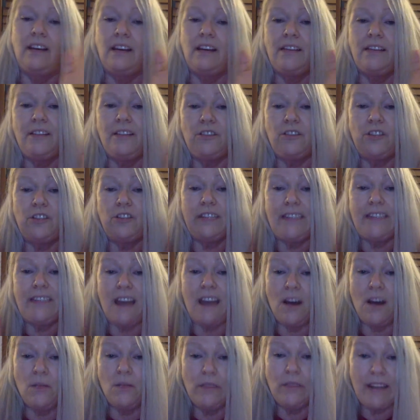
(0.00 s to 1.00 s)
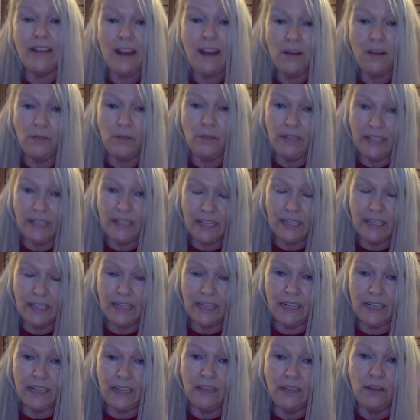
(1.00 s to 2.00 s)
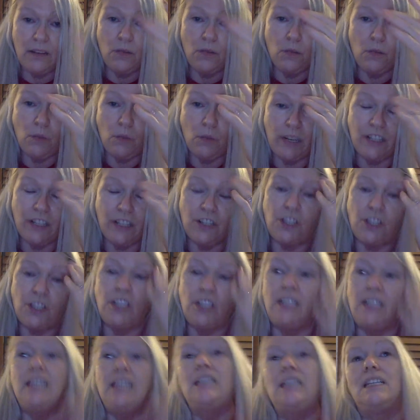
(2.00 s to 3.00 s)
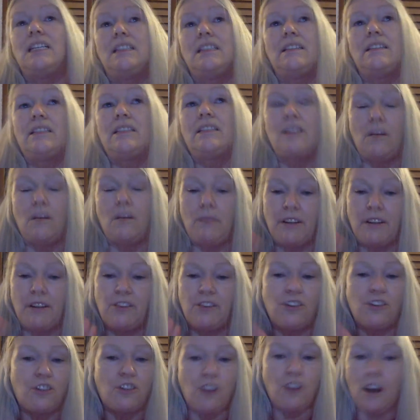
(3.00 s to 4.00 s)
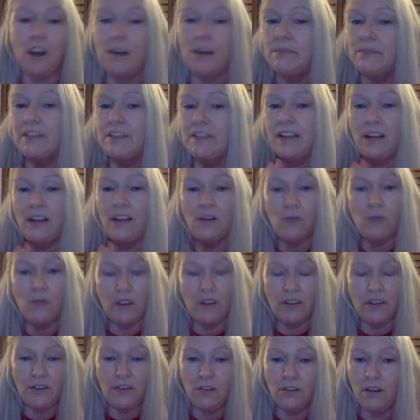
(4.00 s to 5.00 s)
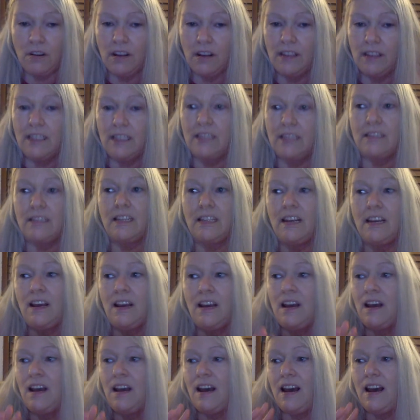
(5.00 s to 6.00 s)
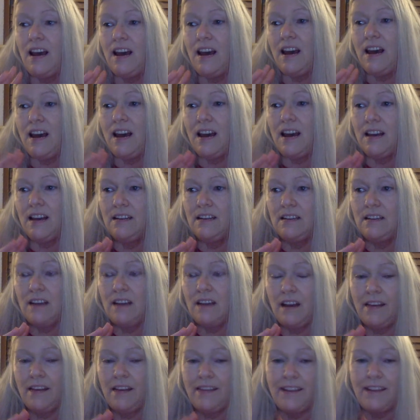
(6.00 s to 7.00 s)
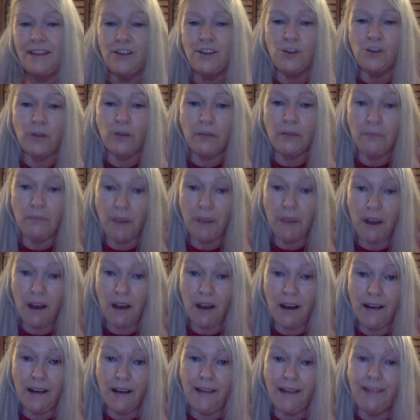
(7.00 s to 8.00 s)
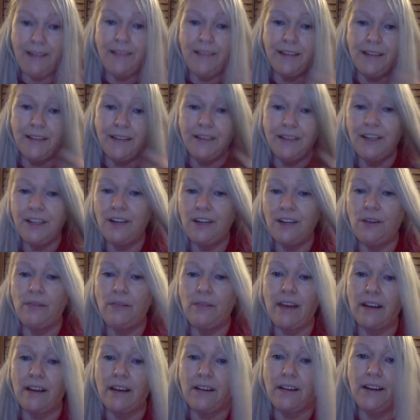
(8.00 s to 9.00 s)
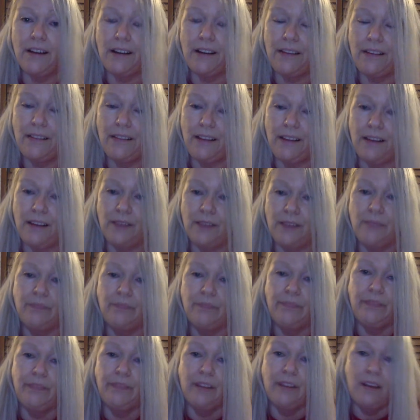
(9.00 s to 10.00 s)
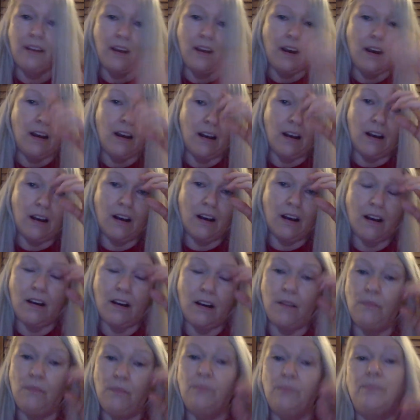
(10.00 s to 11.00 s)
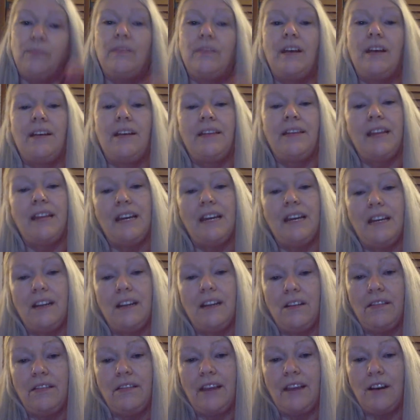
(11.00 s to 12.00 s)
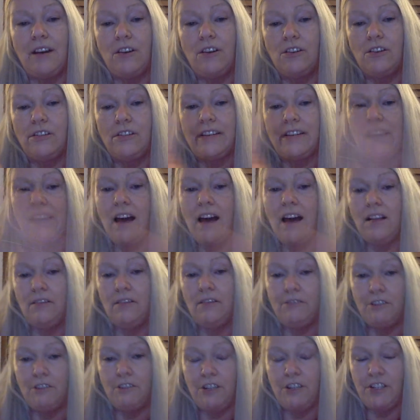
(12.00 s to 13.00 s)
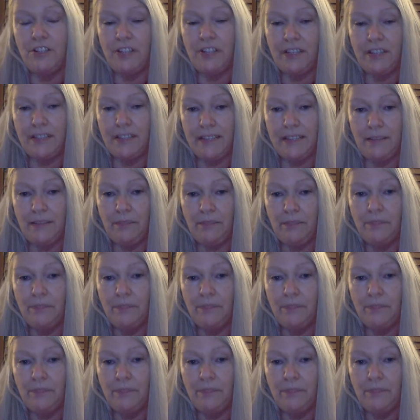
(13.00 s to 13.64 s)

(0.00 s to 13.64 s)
there's Downtown Disney, which is a bunch of shops and restaurants and things you can buy, you know, that kind of thing. And then there's California Disney.